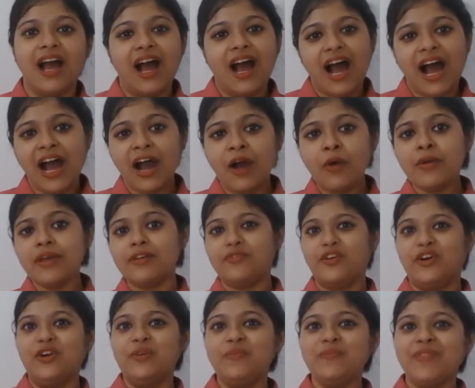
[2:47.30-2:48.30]

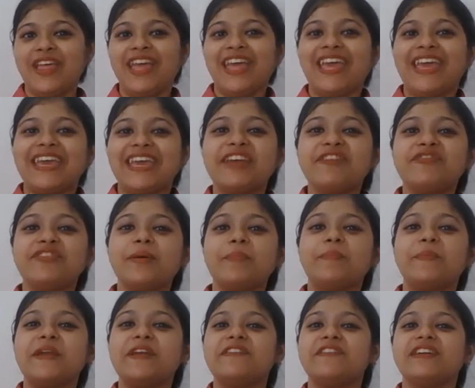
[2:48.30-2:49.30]
However, if the
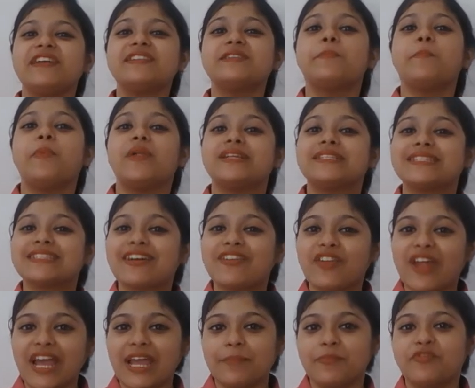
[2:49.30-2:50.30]
period
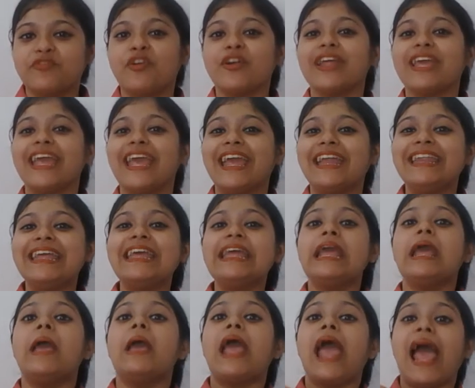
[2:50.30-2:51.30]
prescribed for any
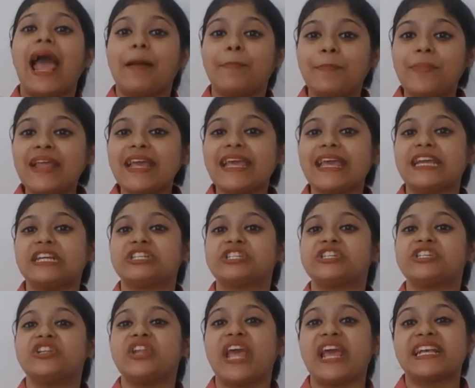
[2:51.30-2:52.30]

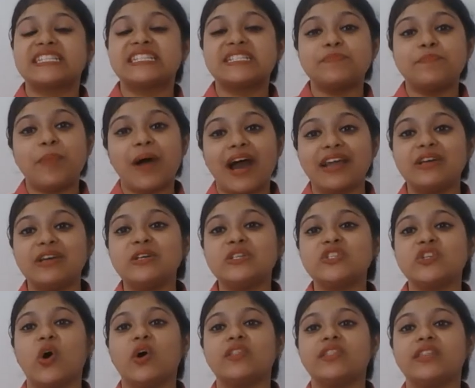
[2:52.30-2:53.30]
application expires
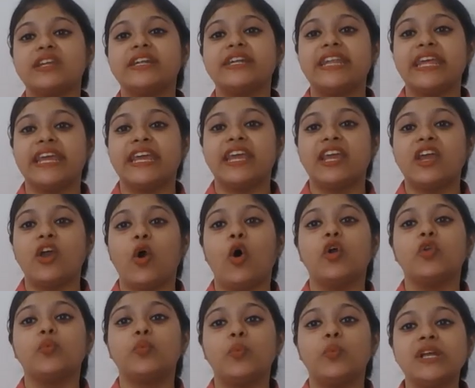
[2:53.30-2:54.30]
on the day
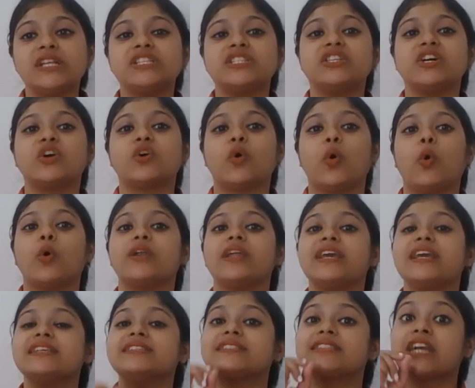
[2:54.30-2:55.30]
on which the court
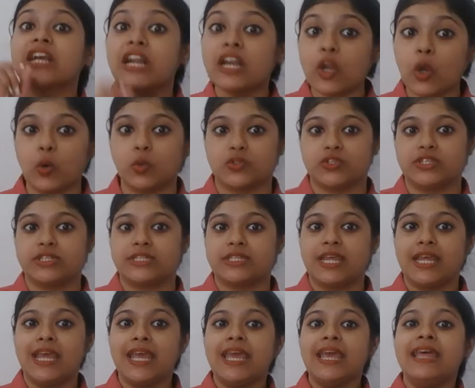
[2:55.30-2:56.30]
is closed,
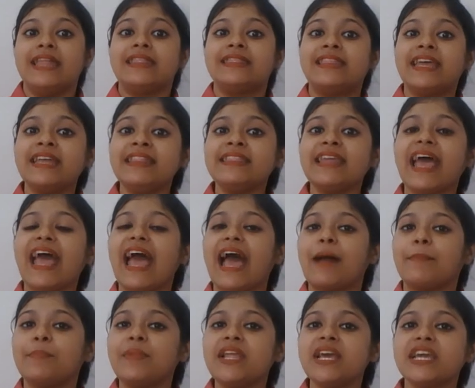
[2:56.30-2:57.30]
then the
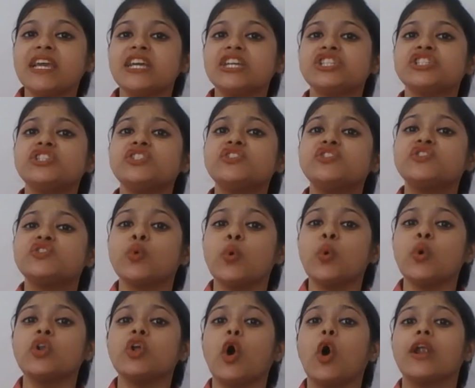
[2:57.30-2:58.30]
application,
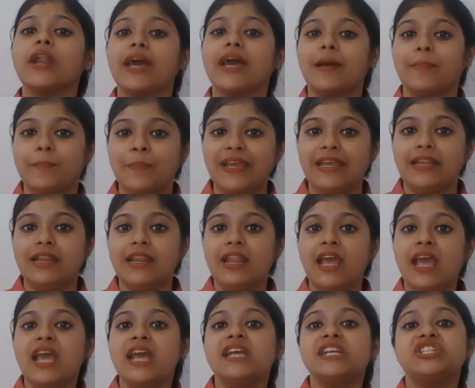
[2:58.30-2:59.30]
suit or appeal
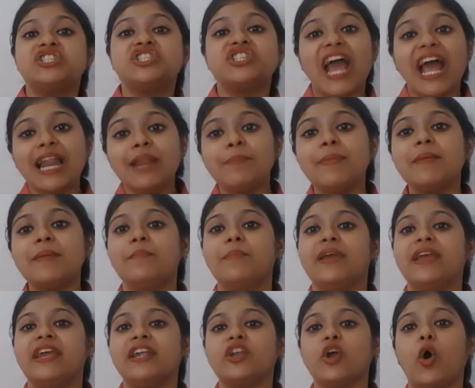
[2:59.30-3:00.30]
shall be
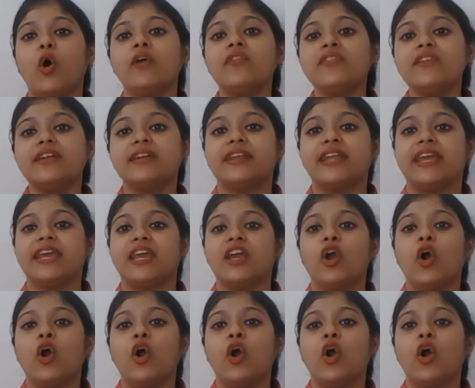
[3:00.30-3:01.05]
made on the day